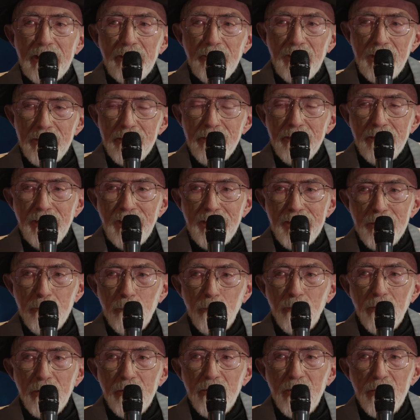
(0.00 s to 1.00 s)
in this
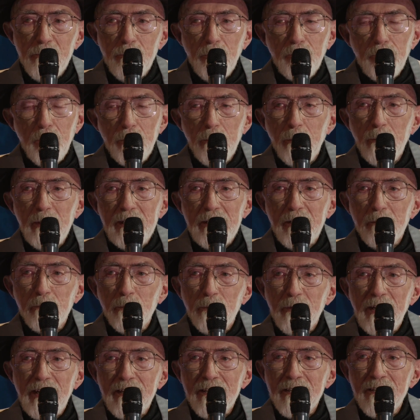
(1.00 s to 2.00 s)
textbook. Just before we went to
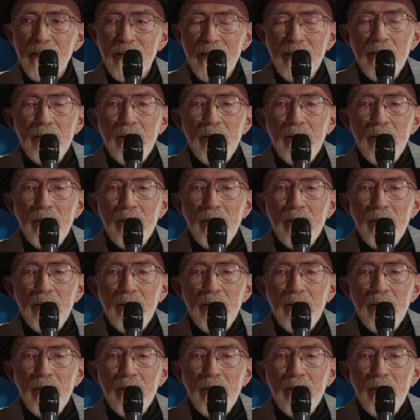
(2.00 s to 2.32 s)
press,